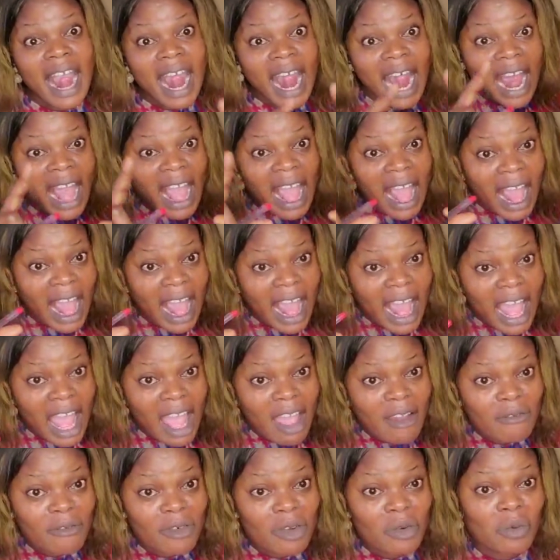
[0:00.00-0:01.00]

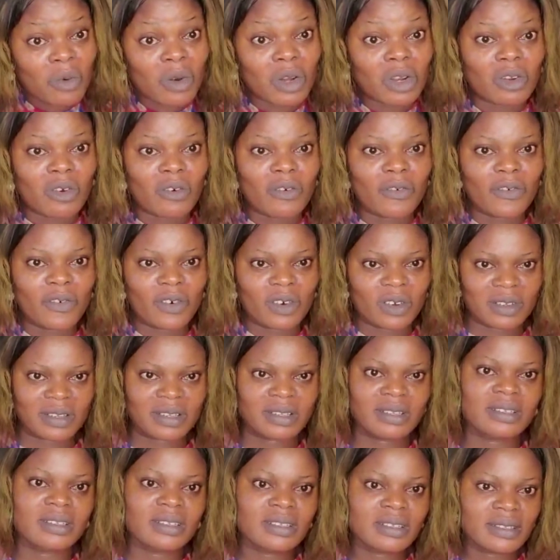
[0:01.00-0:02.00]
every one of
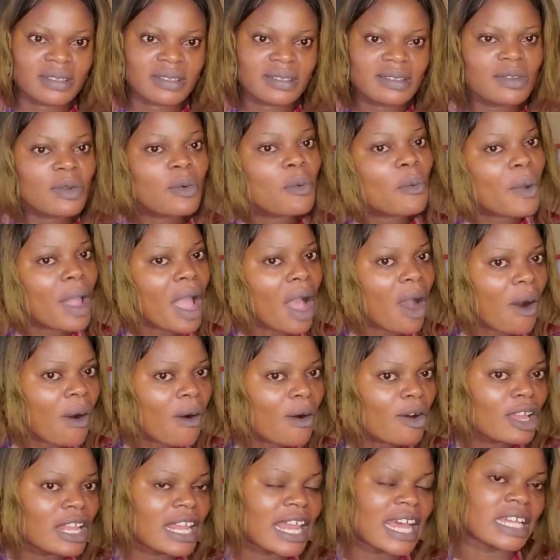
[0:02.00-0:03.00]
us, we are
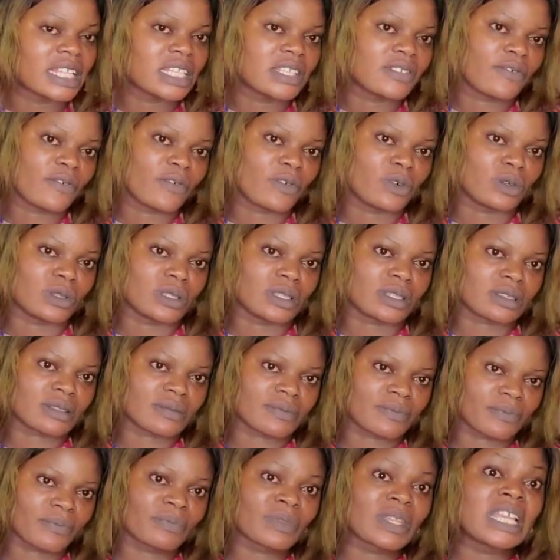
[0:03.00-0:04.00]
all at
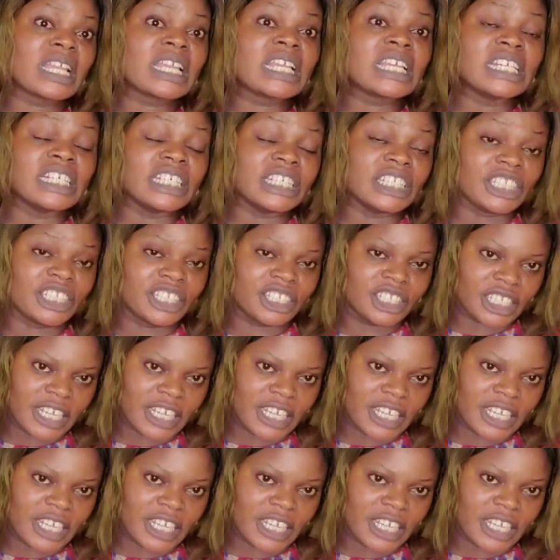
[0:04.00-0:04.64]
fault.